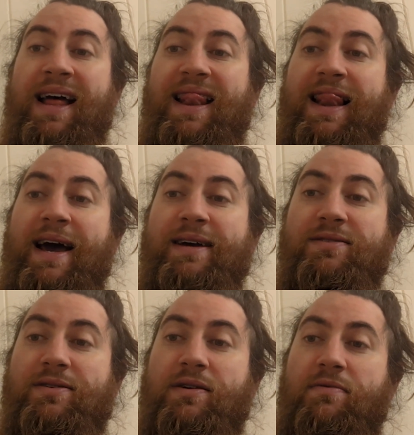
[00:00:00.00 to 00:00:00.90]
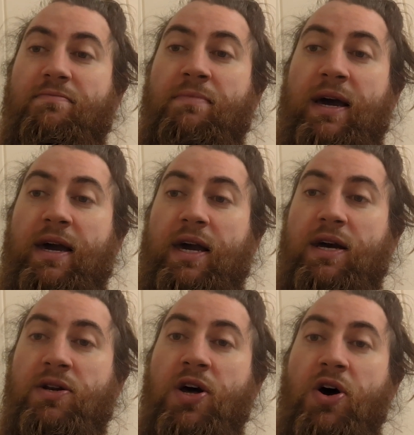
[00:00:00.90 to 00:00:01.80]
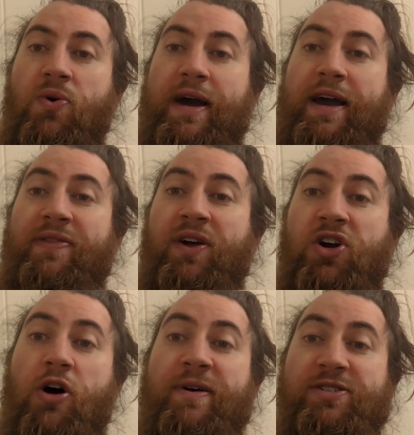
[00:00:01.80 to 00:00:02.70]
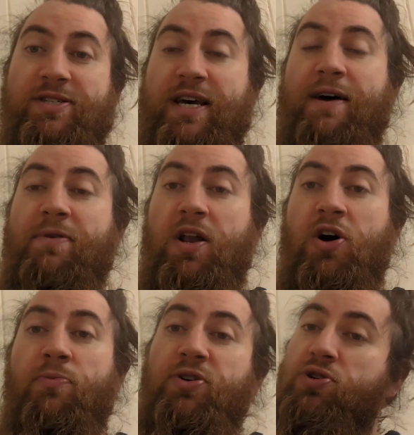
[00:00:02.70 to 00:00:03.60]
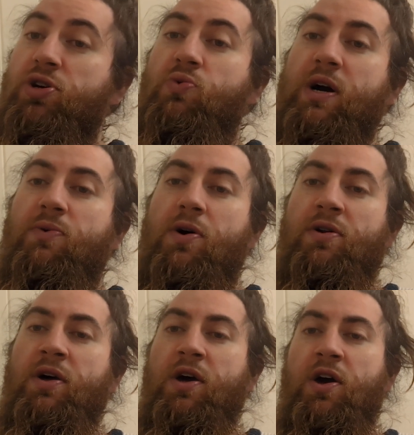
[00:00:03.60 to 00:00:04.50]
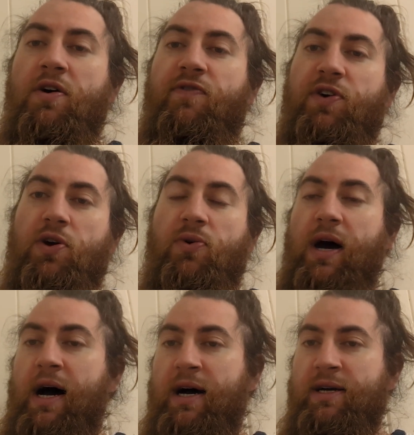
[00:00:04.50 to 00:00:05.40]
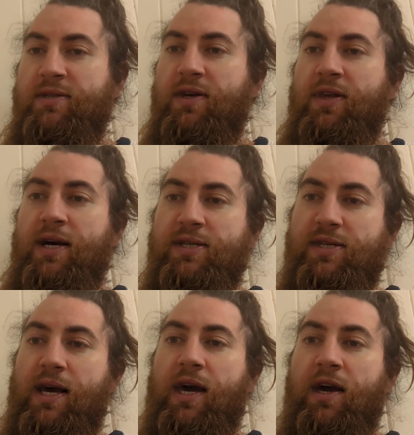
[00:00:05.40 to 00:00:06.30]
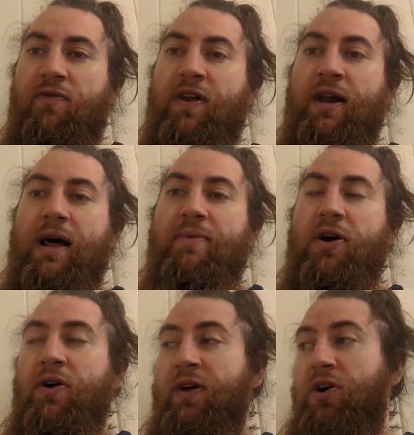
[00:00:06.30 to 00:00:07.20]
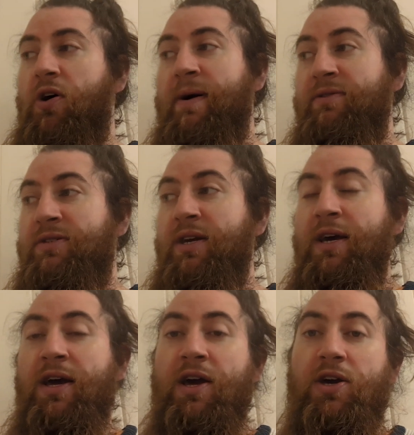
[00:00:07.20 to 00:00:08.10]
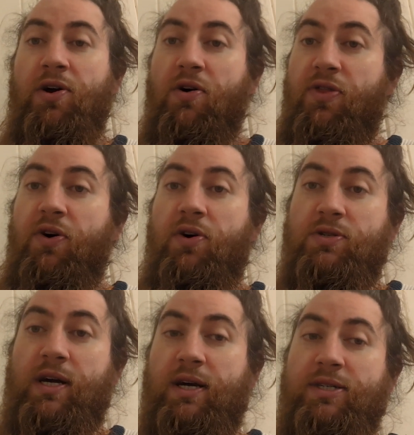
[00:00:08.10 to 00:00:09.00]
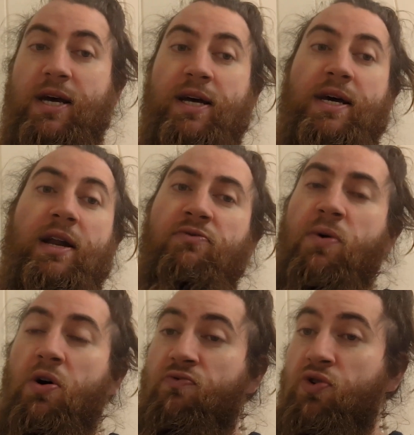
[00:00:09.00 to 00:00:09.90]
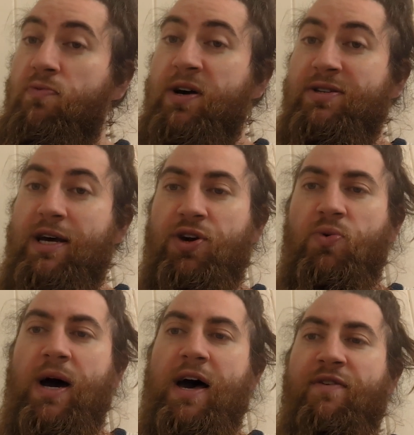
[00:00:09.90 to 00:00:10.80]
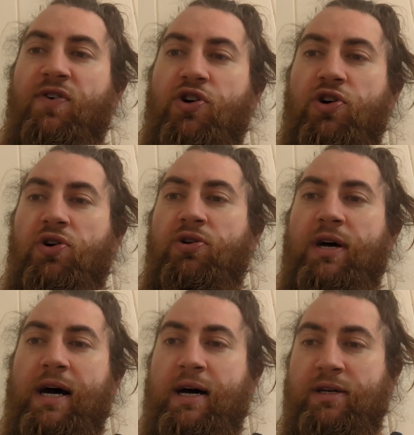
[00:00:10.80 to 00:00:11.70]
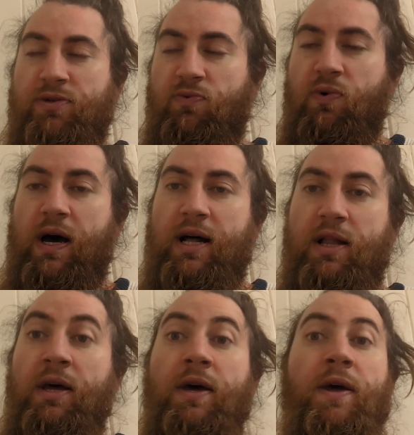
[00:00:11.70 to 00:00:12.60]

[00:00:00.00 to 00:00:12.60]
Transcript: Let me know in the comments there below. But just a quick one for you guys this evening. Let me know in the comments your thoughts, like I said, any more rumours that you have heard as well.